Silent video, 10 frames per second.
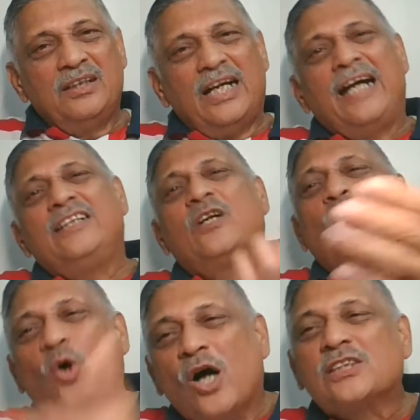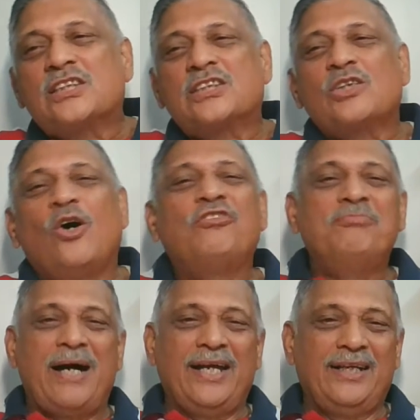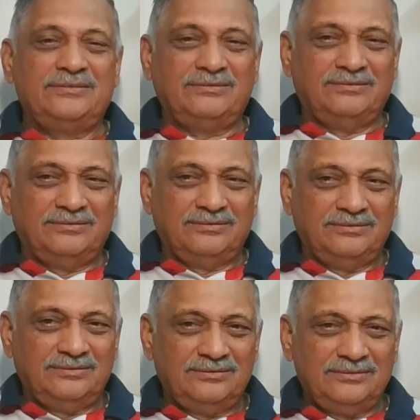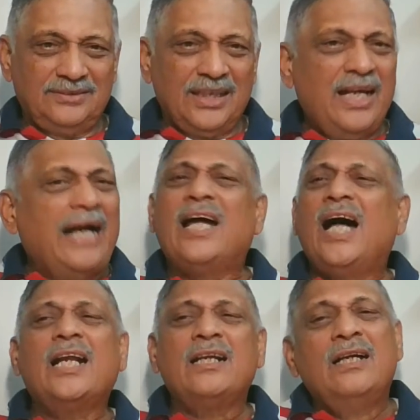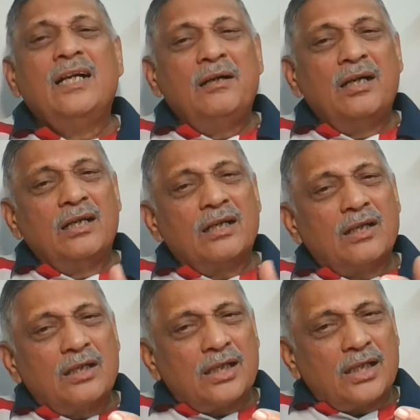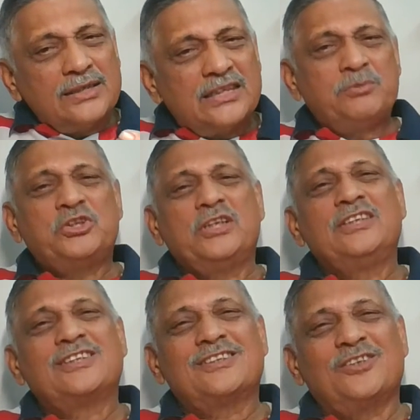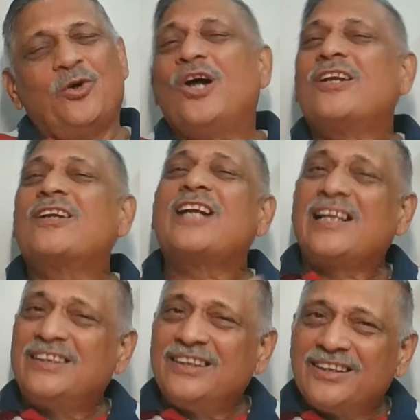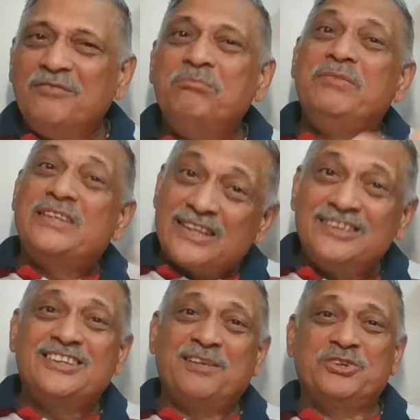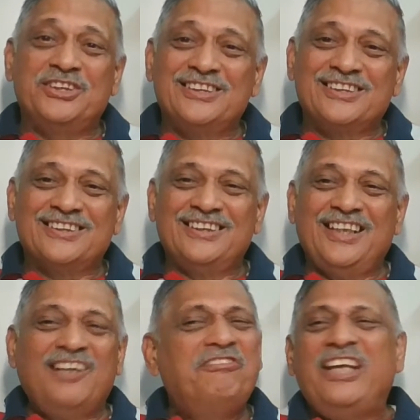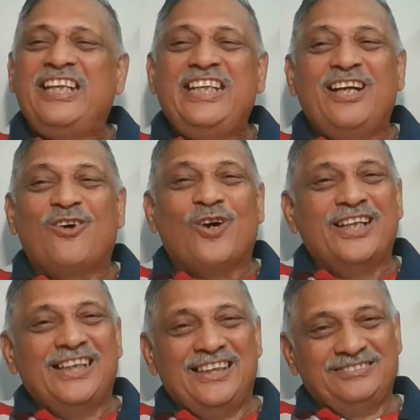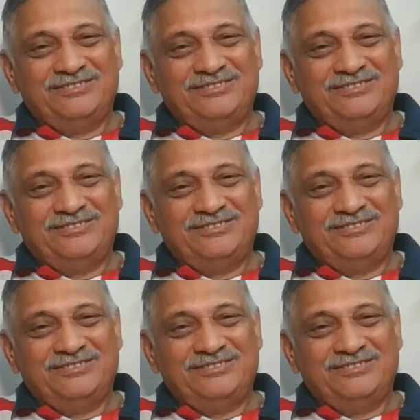and the cause of Maya. And our conceptions, or rather misconceptions, vary accordingly.